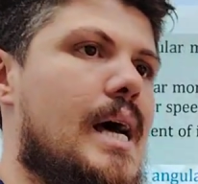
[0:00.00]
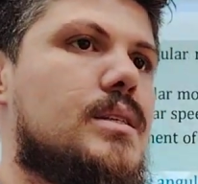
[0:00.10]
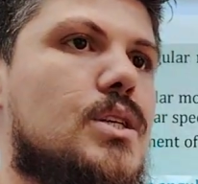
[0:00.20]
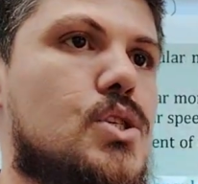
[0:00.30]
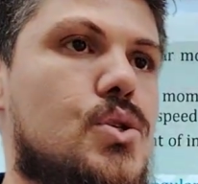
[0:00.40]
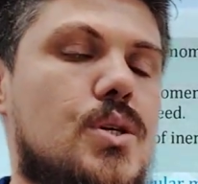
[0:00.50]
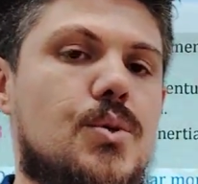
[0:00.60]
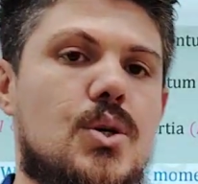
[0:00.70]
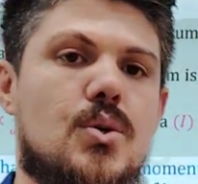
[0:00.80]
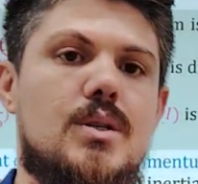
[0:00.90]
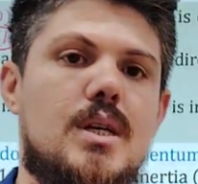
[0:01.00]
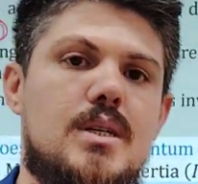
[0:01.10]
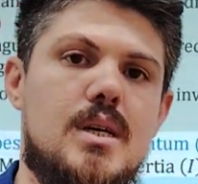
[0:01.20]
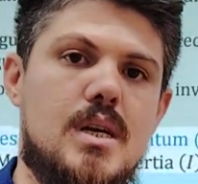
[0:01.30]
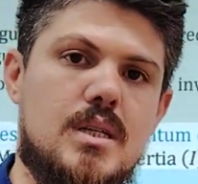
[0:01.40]
that during
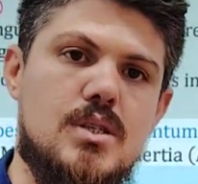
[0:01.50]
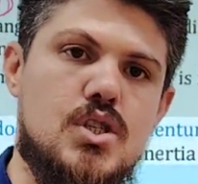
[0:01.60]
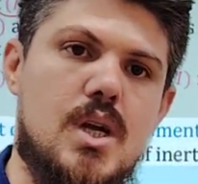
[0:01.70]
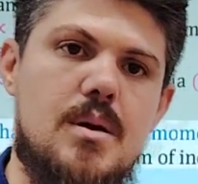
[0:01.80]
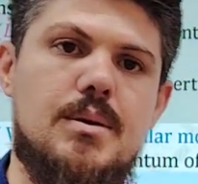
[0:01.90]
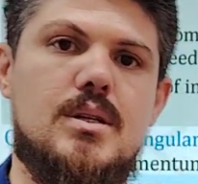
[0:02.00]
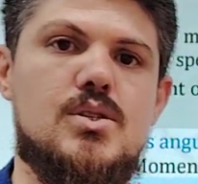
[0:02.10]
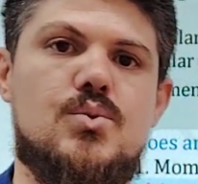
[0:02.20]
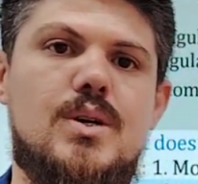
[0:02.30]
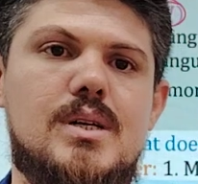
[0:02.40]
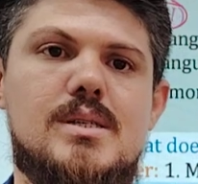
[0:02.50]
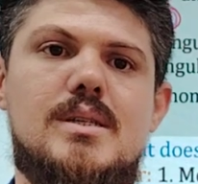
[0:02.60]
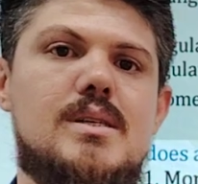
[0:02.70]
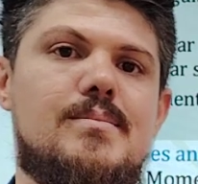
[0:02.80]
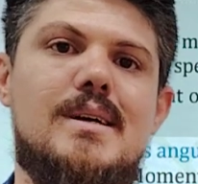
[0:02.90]
rotating, its shape, its radius,
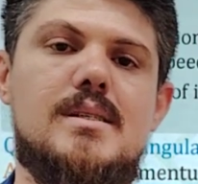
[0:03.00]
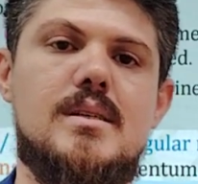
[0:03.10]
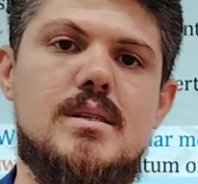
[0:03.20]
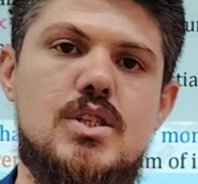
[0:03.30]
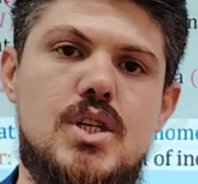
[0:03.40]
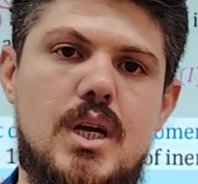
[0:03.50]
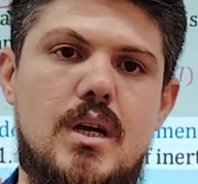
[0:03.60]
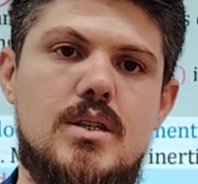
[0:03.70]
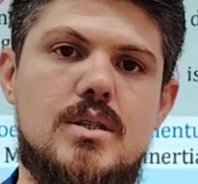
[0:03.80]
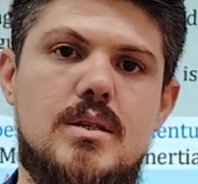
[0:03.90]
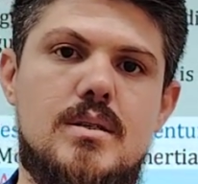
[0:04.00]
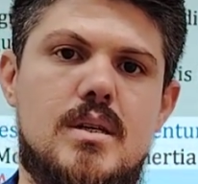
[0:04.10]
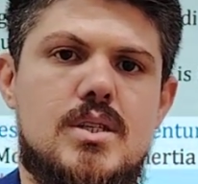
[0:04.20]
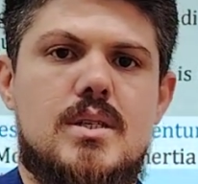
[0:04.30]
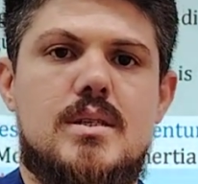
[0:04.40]
its mass doesn't change,
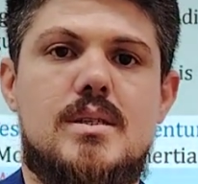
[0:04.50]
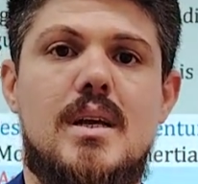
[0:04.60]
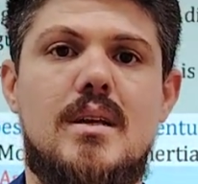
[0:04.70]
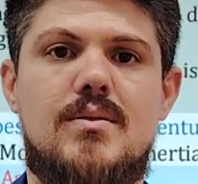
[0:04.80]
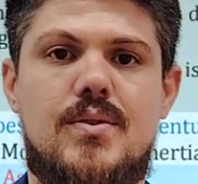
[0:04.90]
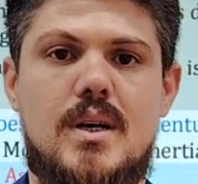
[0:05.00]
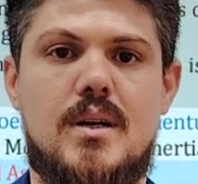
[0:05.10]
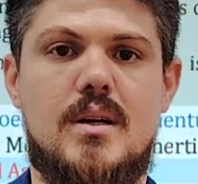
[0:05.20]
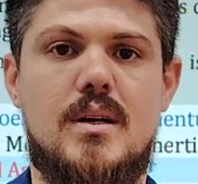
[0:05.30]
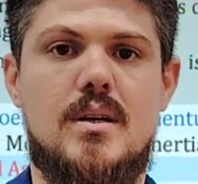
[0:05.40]
such as a ceiling fan.